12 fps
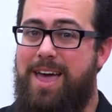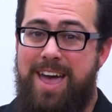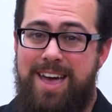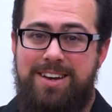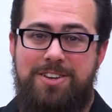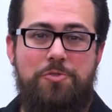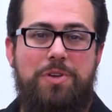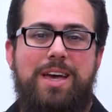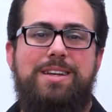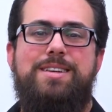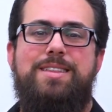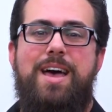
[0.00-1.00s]
and you
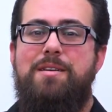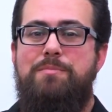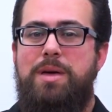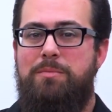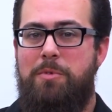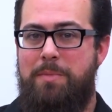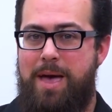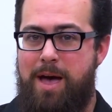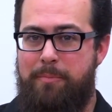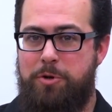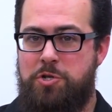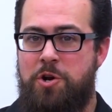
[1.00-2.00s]
get to that minimum
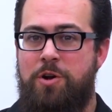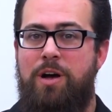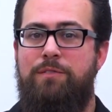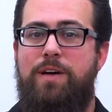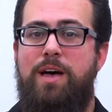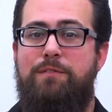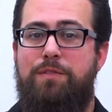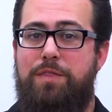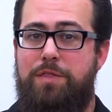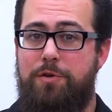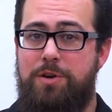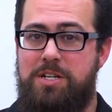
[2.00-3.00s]
aperture of
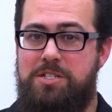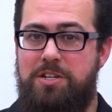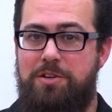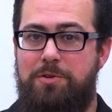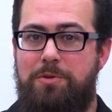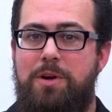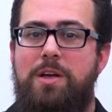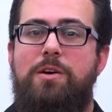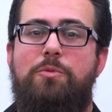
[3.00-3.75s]
f32,